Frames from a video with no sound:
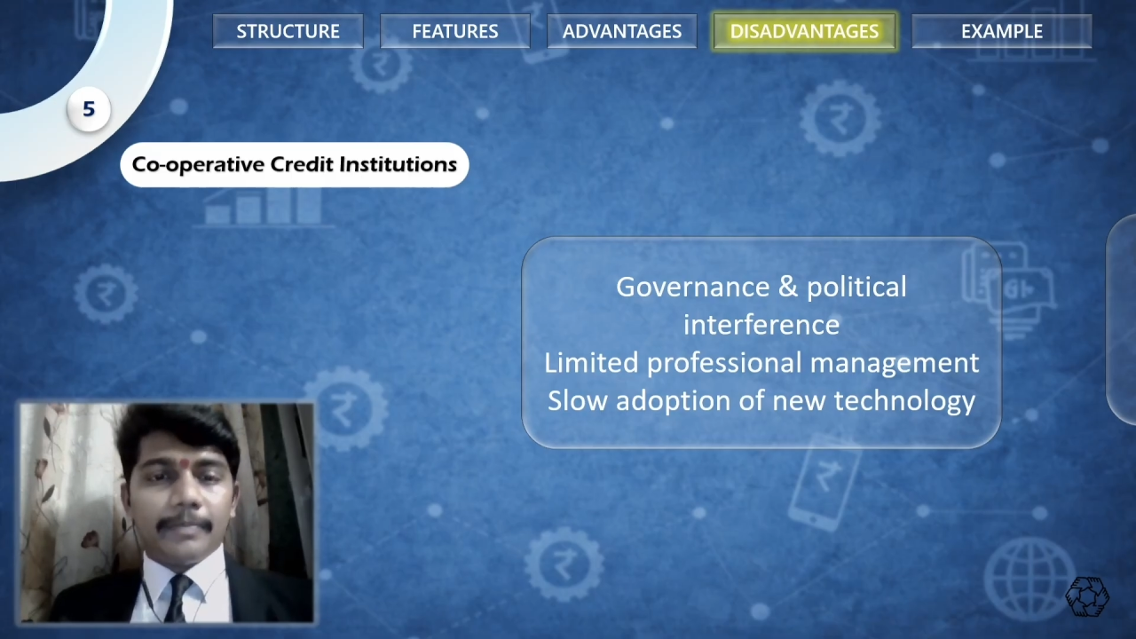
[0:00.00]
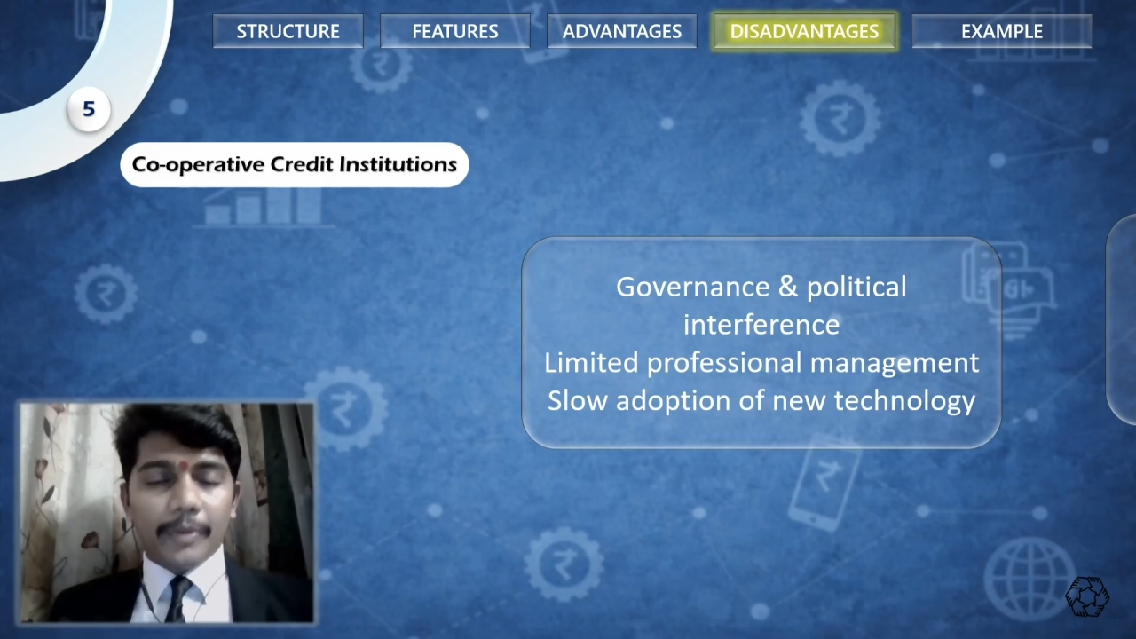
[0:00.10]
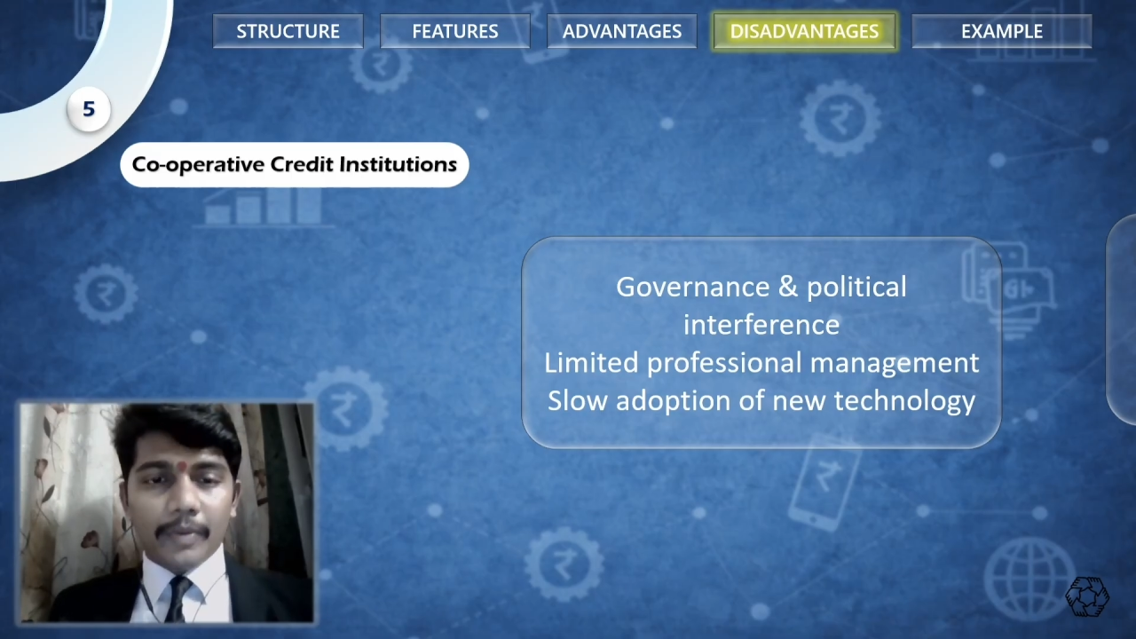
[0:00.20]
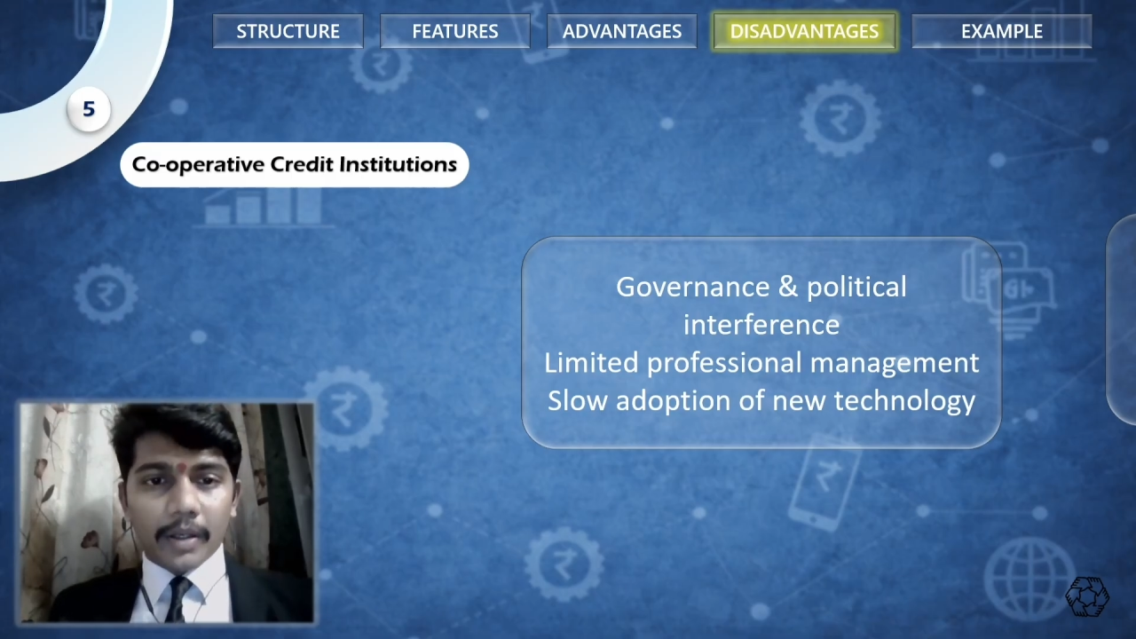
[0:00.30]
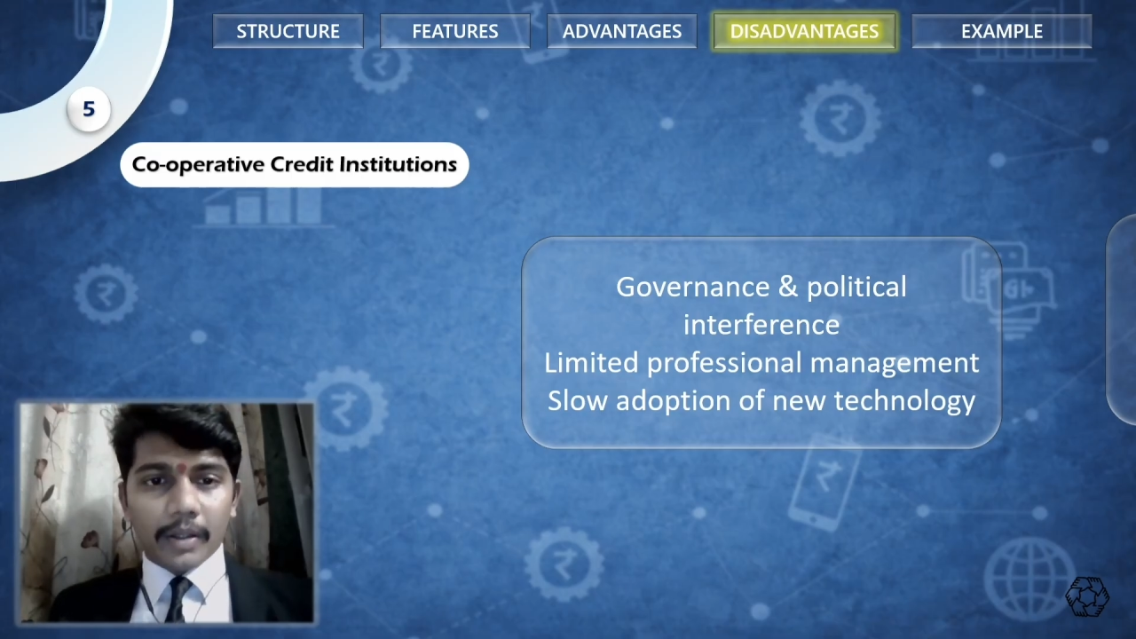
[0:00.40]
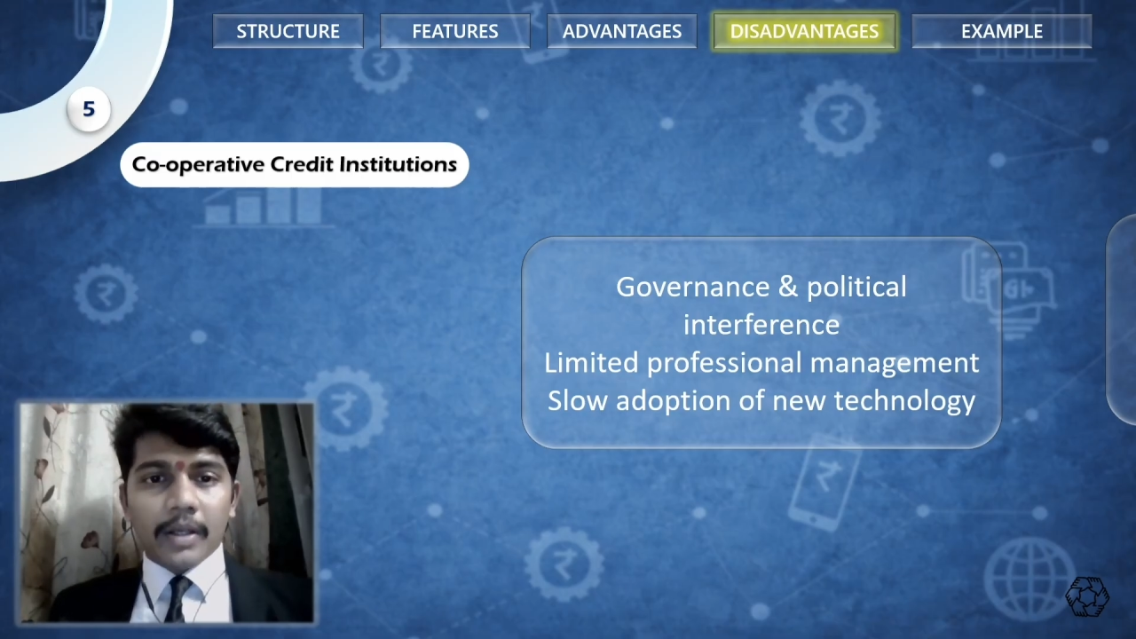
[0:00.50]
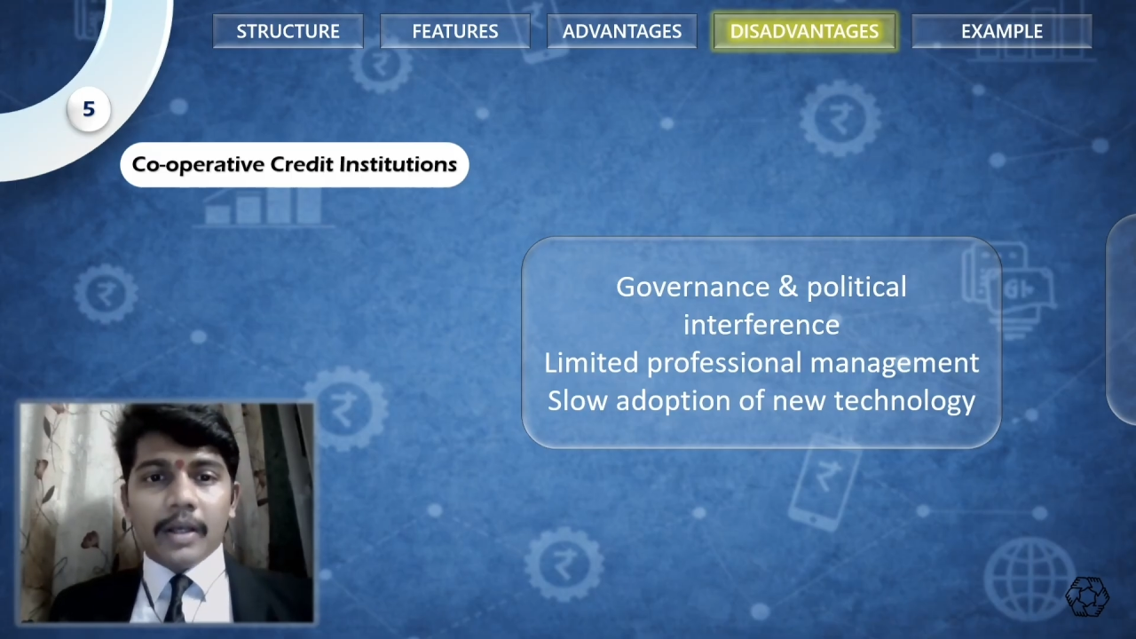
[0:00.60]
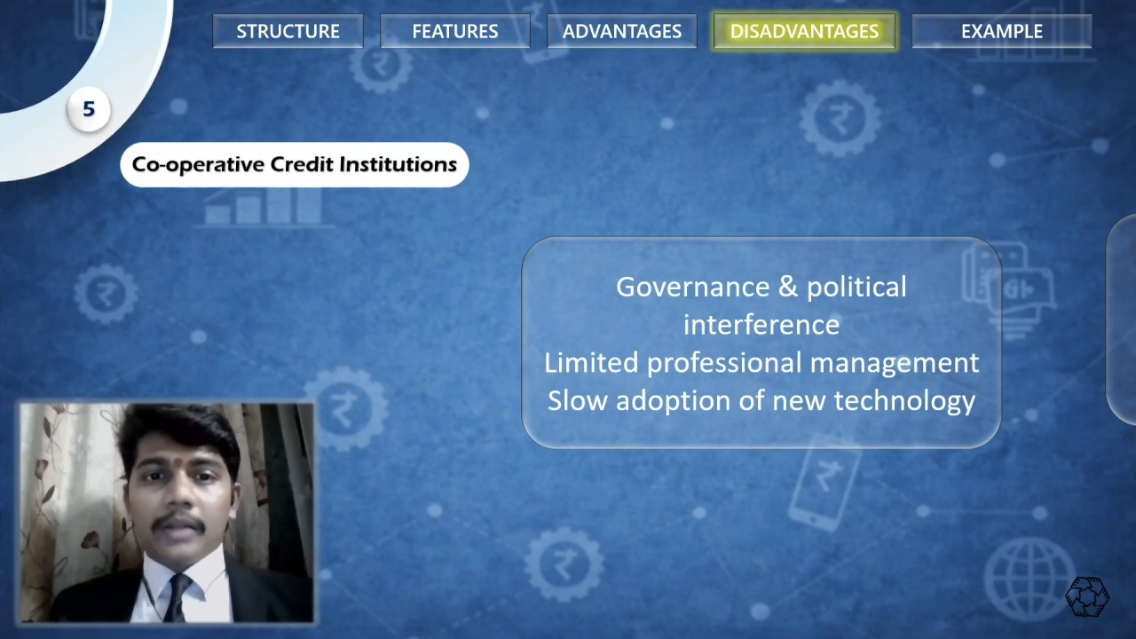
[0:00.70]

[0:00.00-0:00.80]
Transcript: poor.